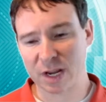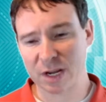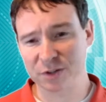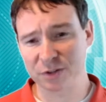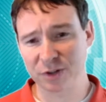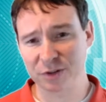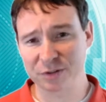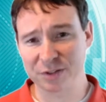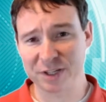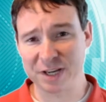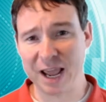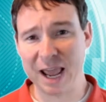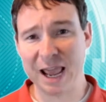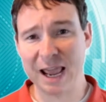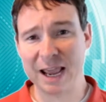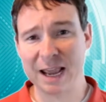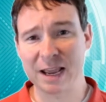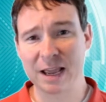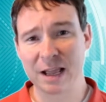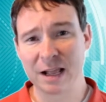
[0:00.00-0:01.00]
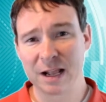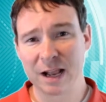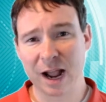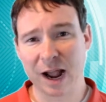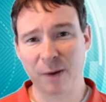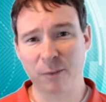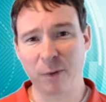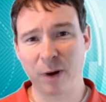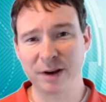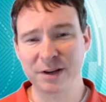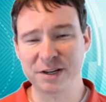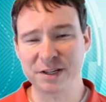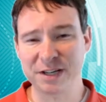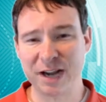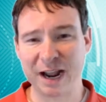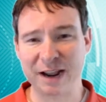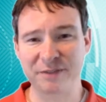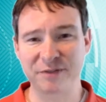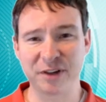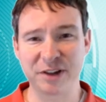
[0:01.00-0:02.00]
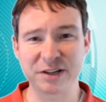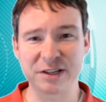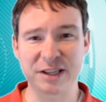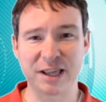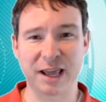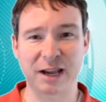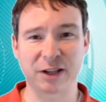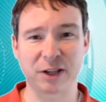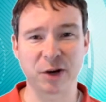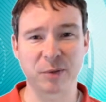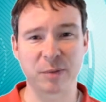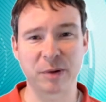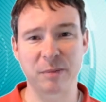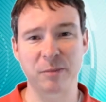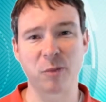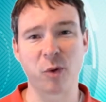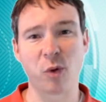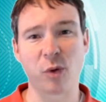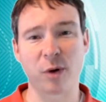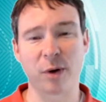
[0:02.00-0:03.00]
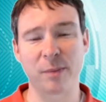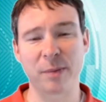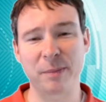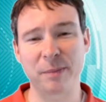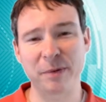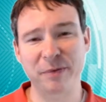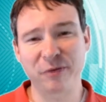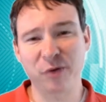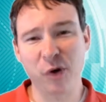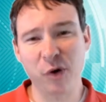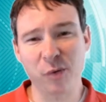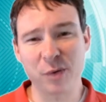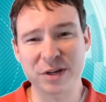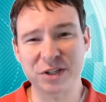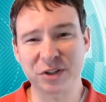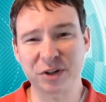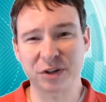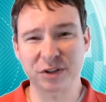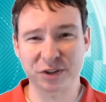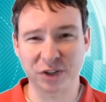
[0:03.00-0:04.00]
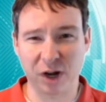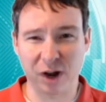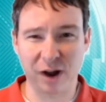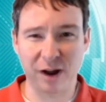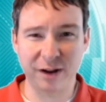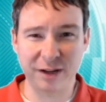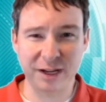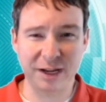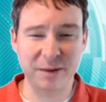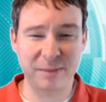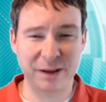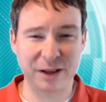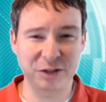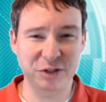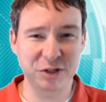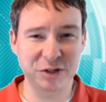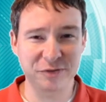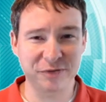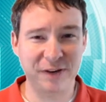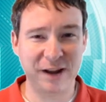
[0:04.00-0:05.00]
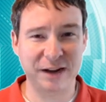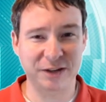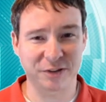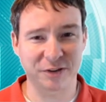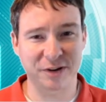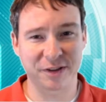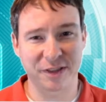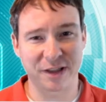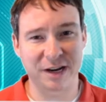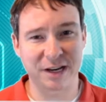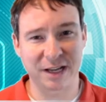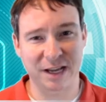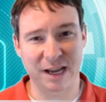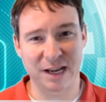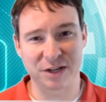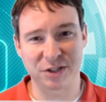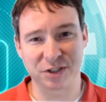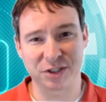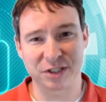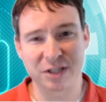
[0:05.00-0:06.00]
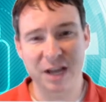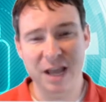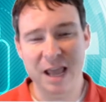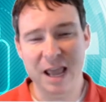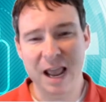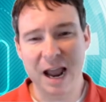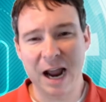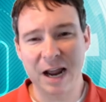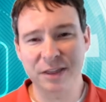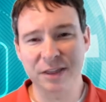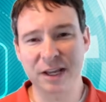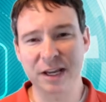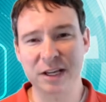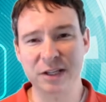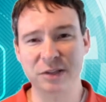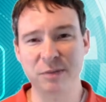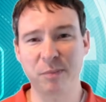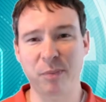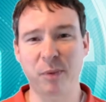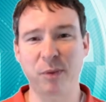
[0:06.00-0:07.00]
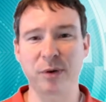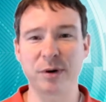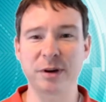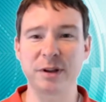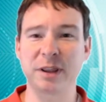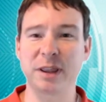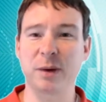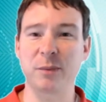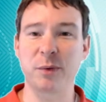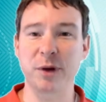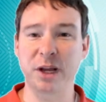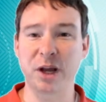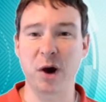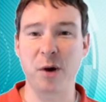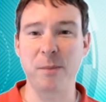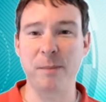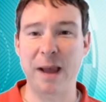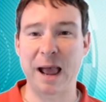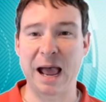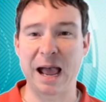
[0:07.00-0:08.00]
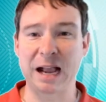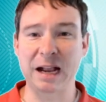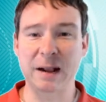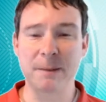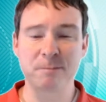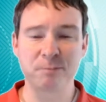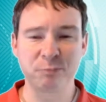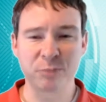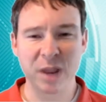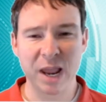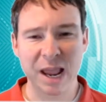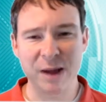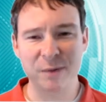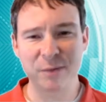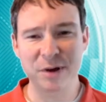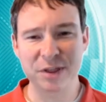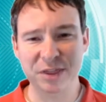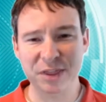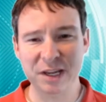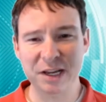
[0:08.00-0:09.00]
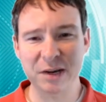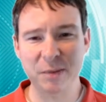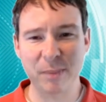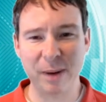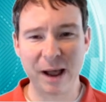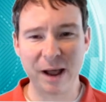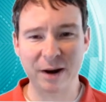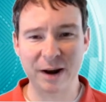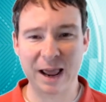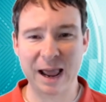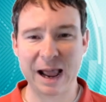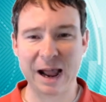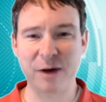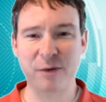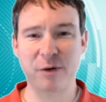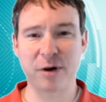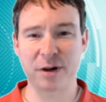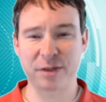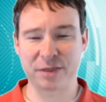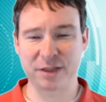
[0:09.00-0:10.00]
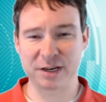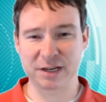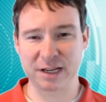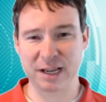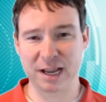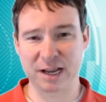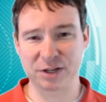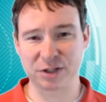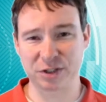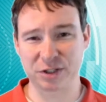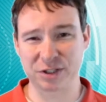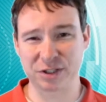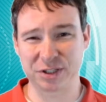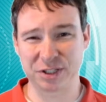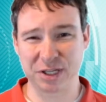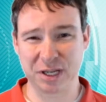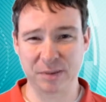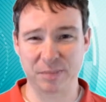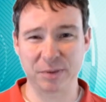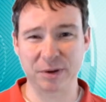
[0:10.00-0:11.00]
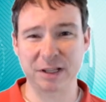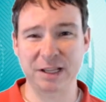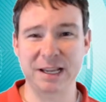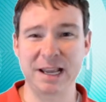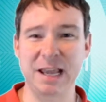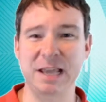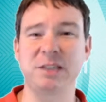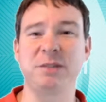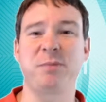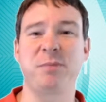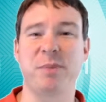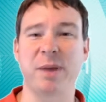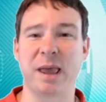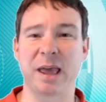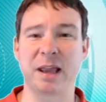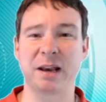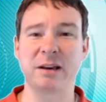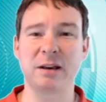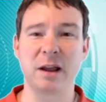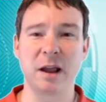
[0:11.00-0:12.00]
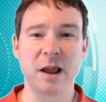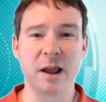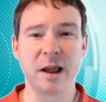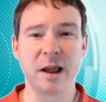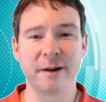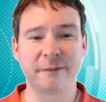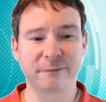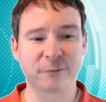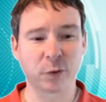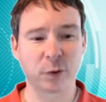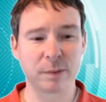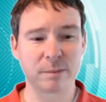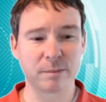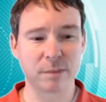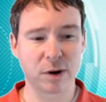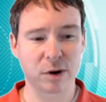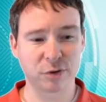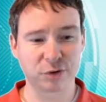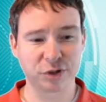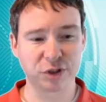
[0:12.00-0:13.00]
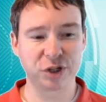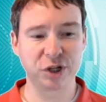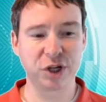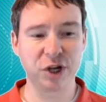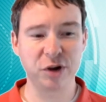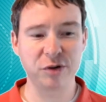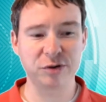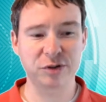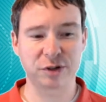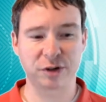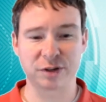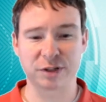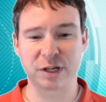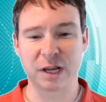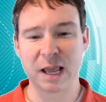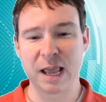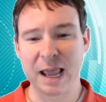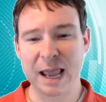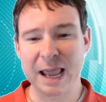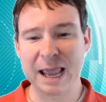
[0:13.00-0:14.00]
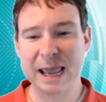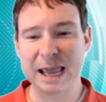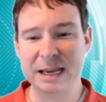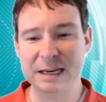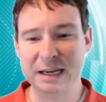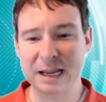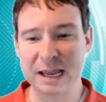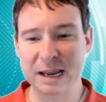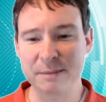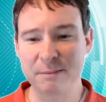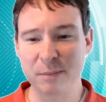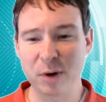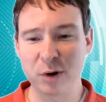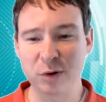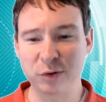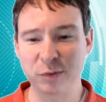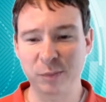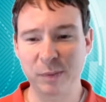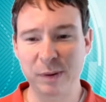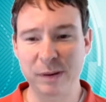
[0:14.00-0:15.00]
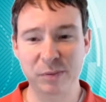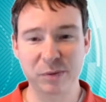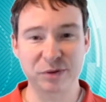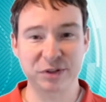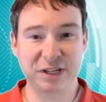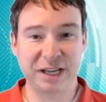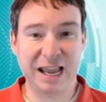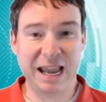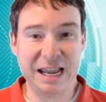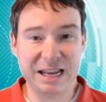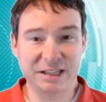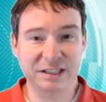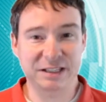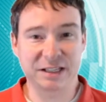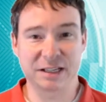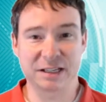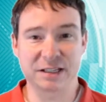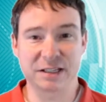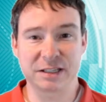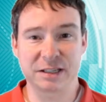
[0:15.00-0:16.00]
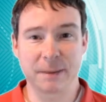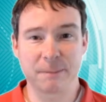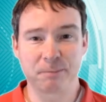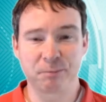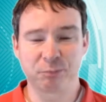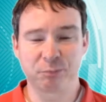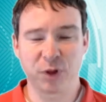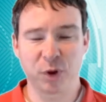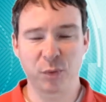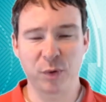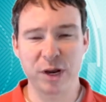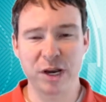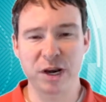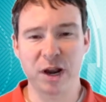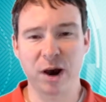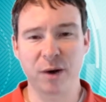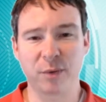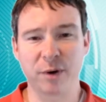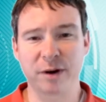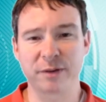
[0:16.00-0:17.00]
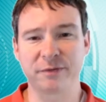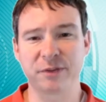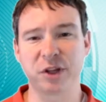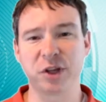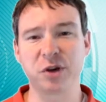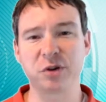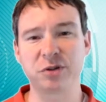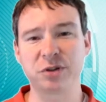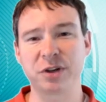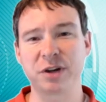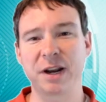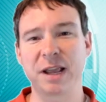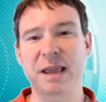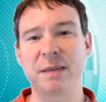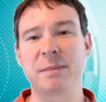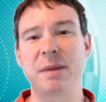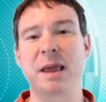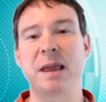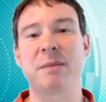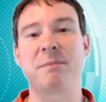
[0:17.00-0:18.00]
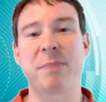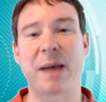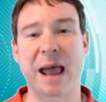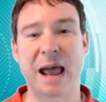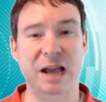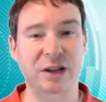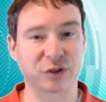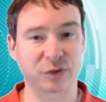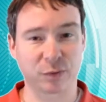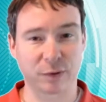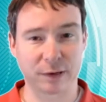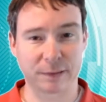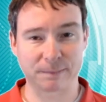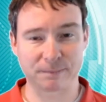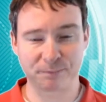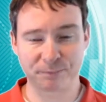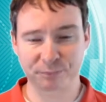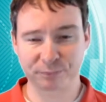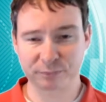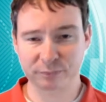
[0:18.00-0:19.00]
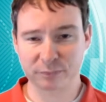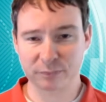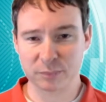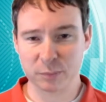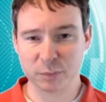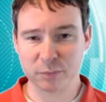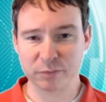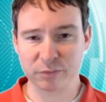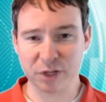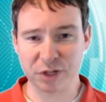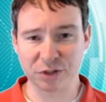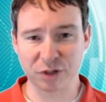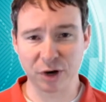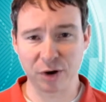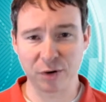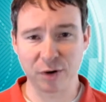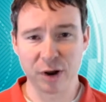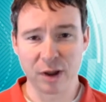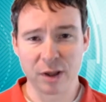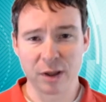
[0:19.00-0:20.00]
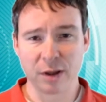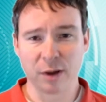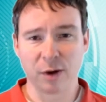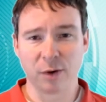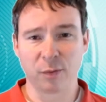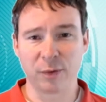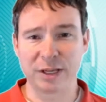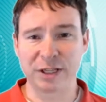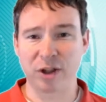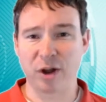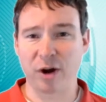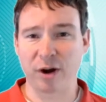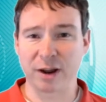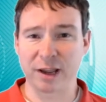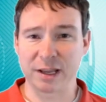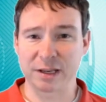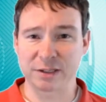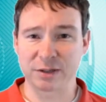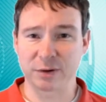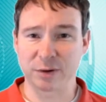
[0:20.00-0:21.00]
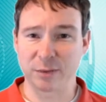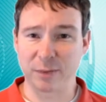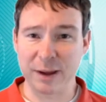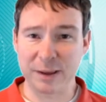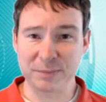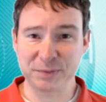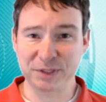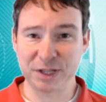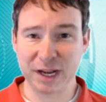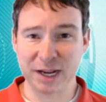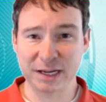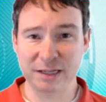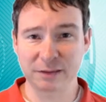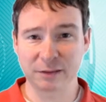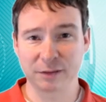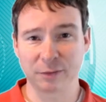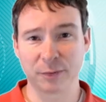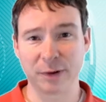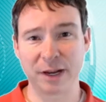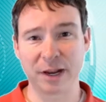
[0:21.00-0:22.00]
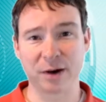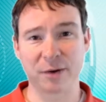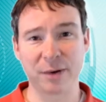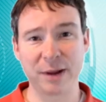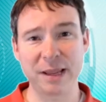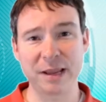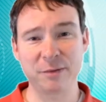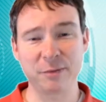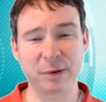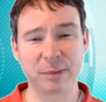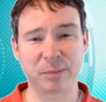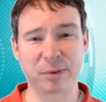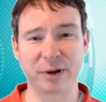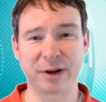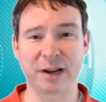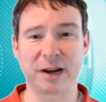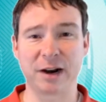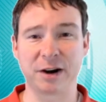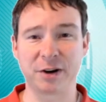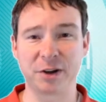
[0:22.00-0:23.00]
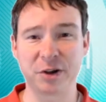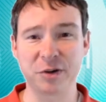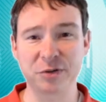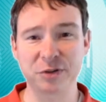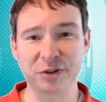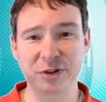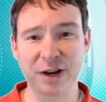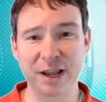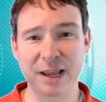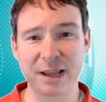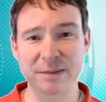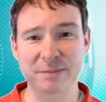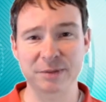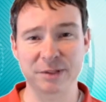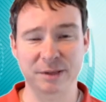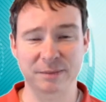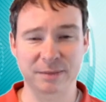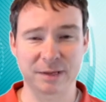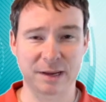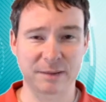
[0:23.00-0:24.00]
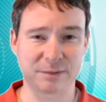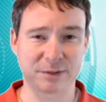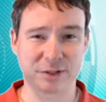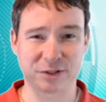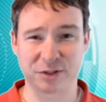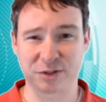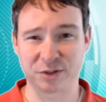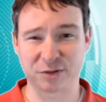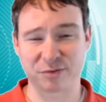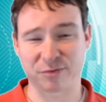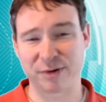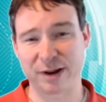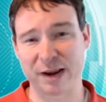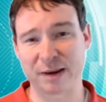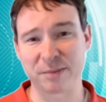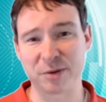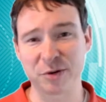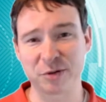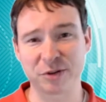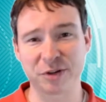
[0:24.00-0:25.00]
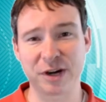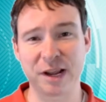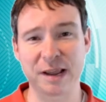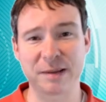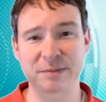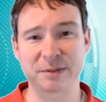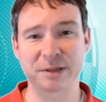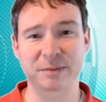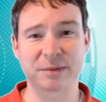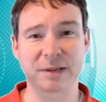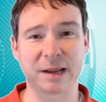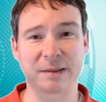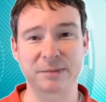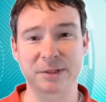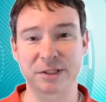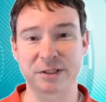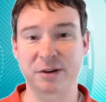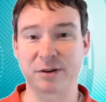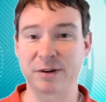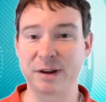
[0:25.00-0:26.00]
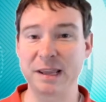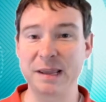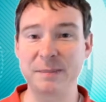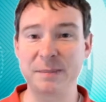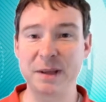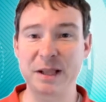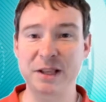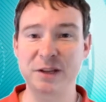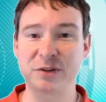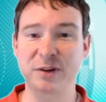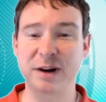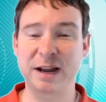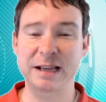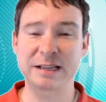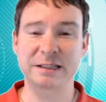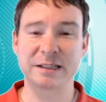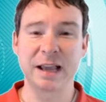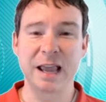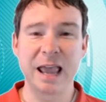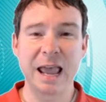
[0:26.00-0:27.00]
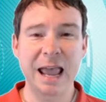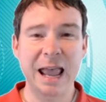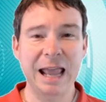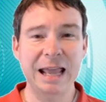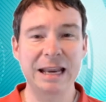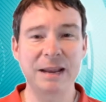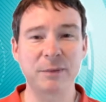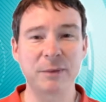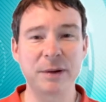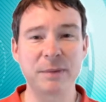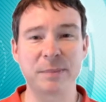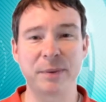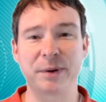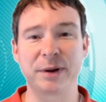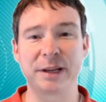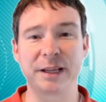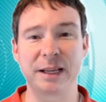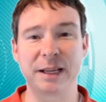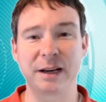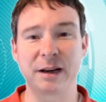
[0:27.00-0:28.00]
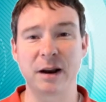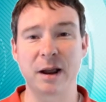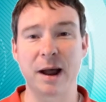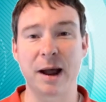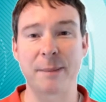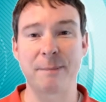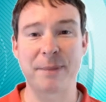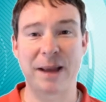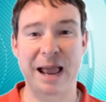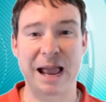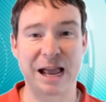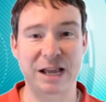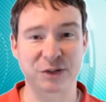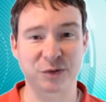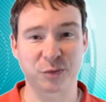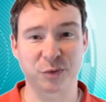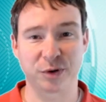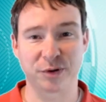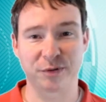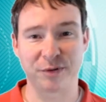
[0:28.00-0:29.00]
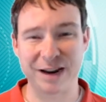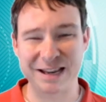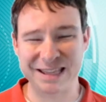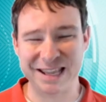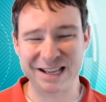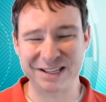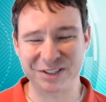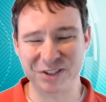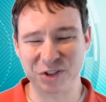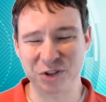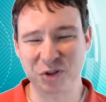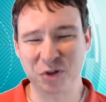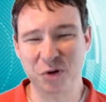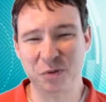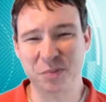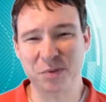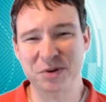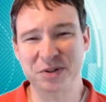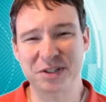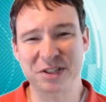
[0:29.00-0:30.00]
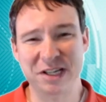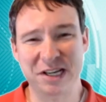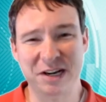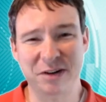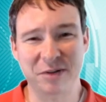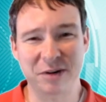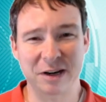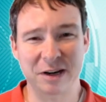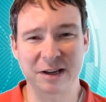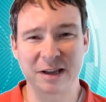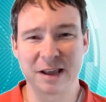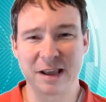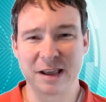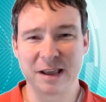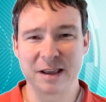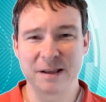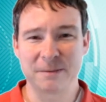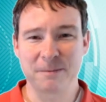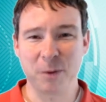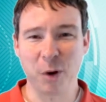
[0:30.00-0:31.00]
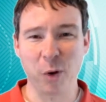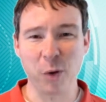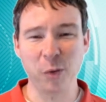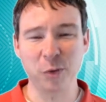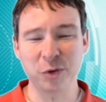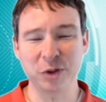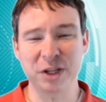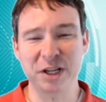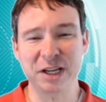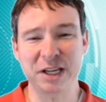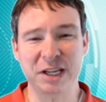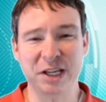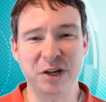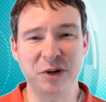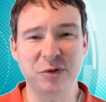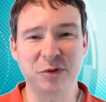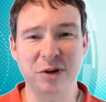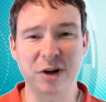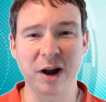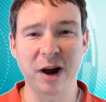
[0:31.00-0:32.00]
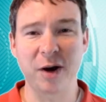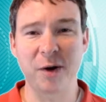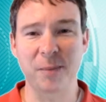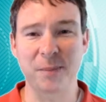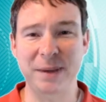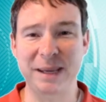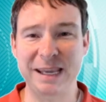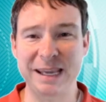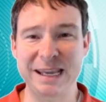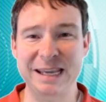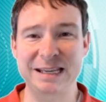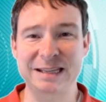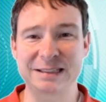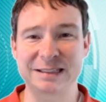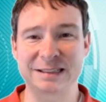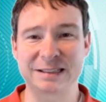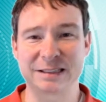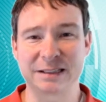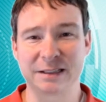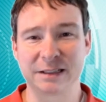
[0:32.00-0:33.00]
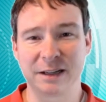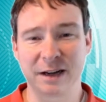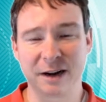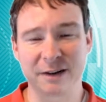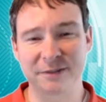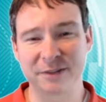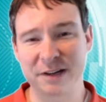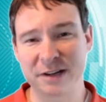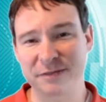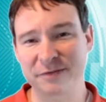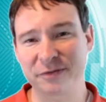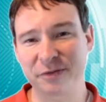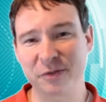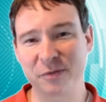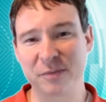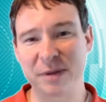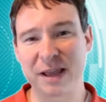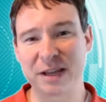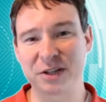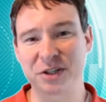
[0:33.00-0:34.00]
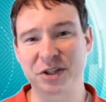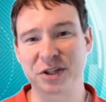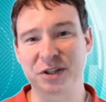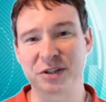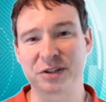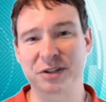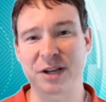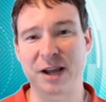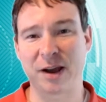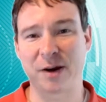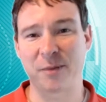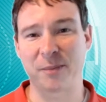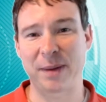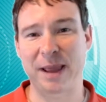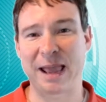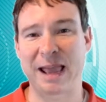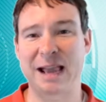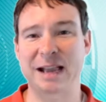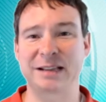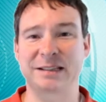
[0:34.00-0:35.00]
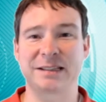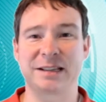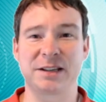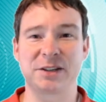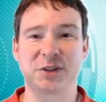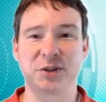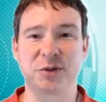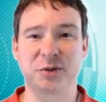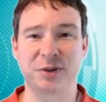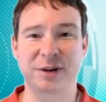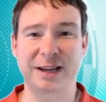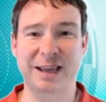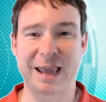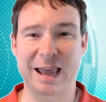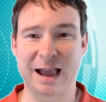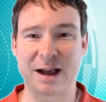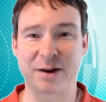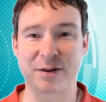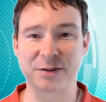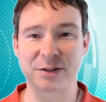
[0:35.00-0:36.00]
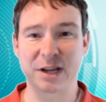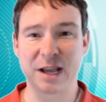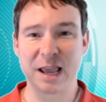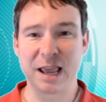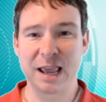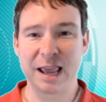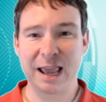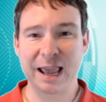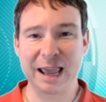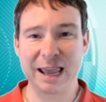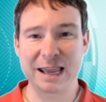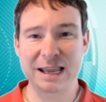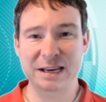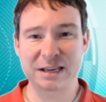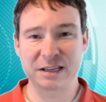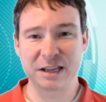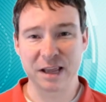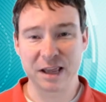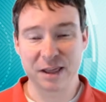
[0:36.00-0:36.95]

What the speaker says: So today, I want to dive into that a little bit more. But before we start talking about two-factor authentication, I think it's important that we go back and we think about how authentication typically has been for most users. And in most people's cases, we know of username and password. So we log into a website, we go in, we put in our username, sometimes it's just a random username, sometimes it's our email address, and then we put in a password, right? That super secret, only you know piece of information to help access your account. And